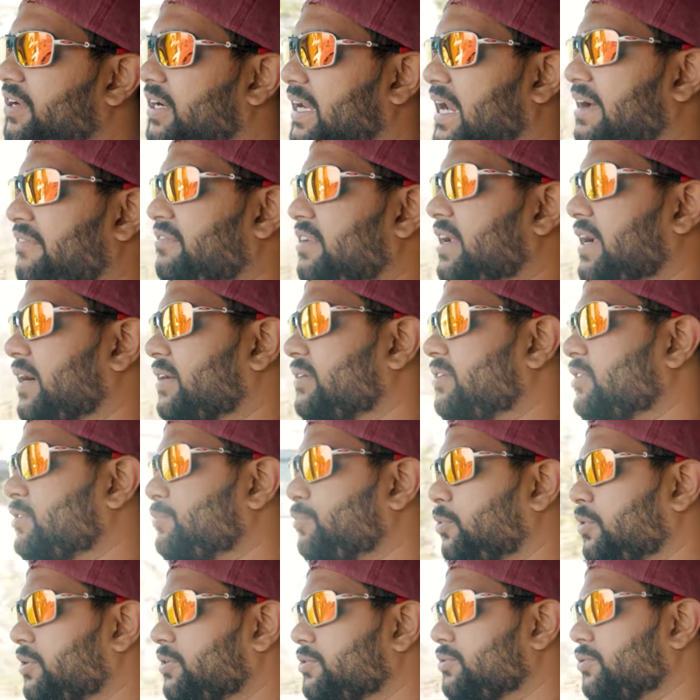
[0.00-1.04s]
with traveling at this
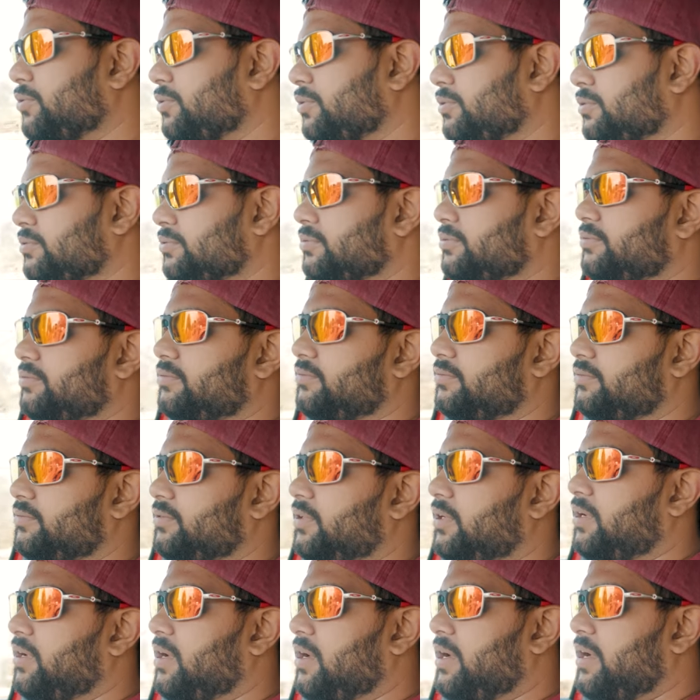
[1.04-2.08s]
point, so
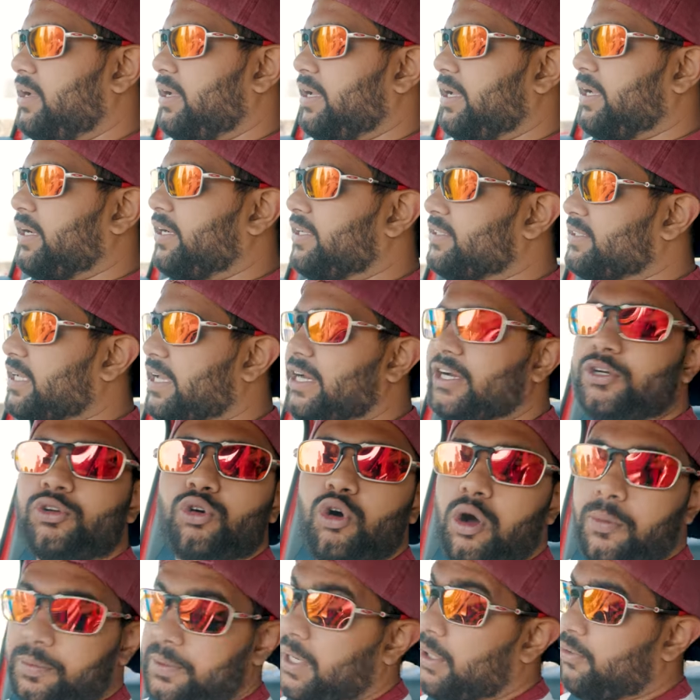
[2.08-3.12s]
he decided
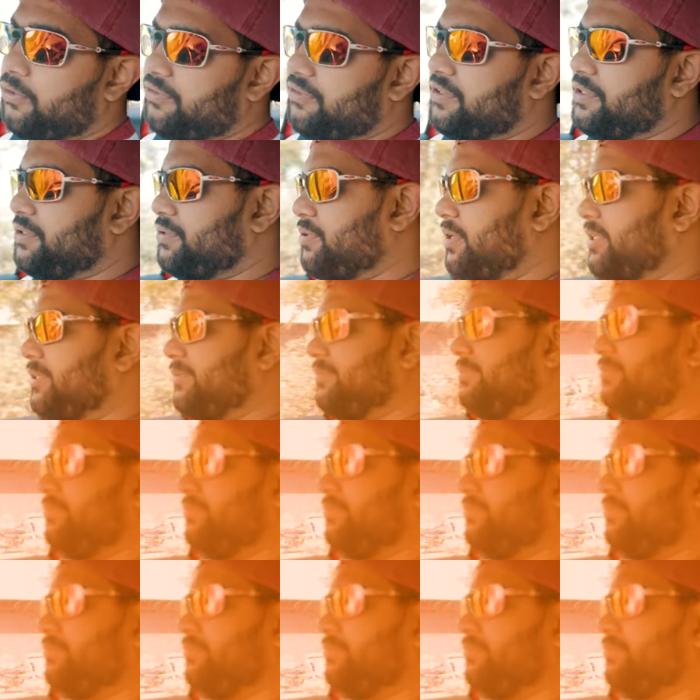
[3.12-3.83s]
to opt out of this one.